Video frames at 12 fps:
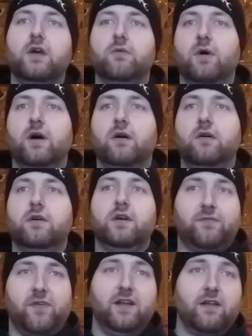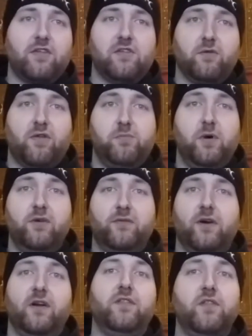Well, if they listen on
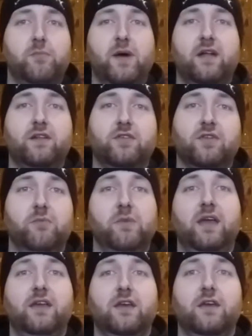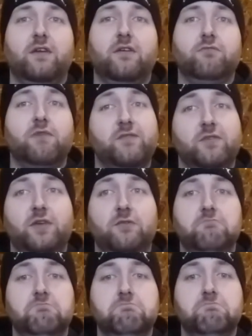Spotify, the band are making revenue.
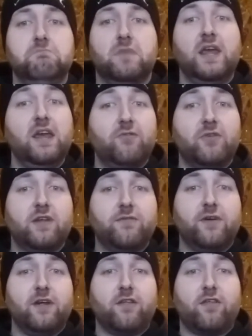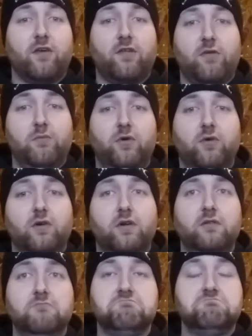Even if it's a
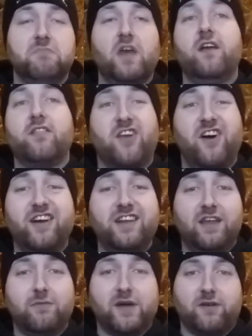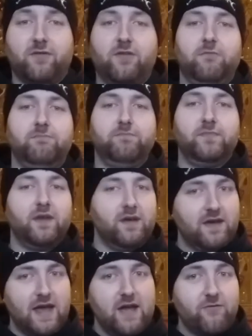small, tiny amount.
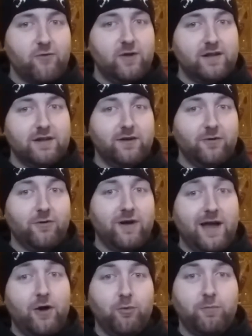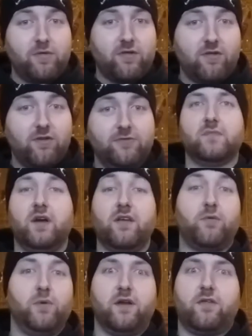Every little helps. I
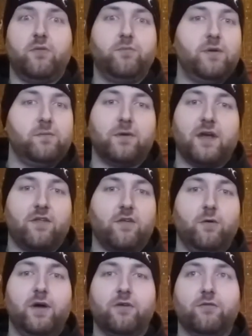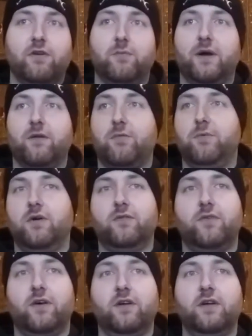swear, some people get so angry about
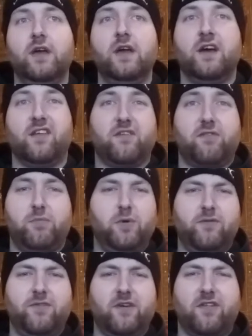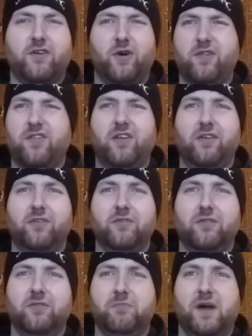Spotify, as if Spotify's
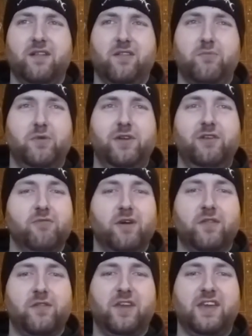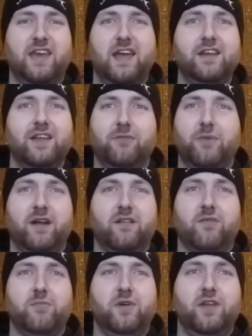costing bands money rather than gaining
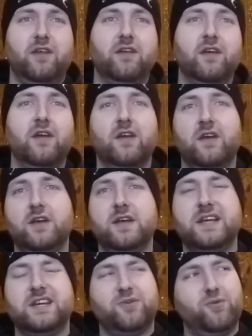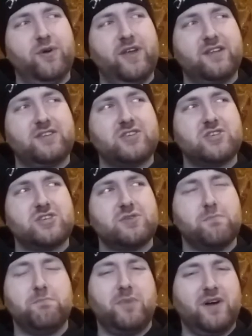bands money, which
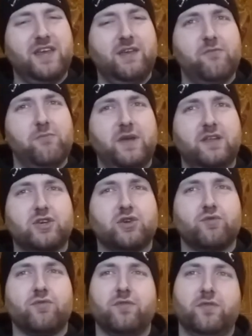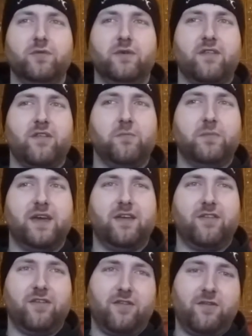might even be true in some
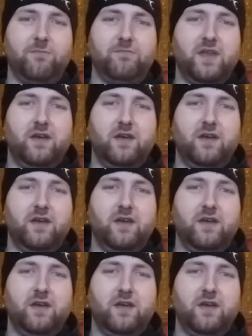cases.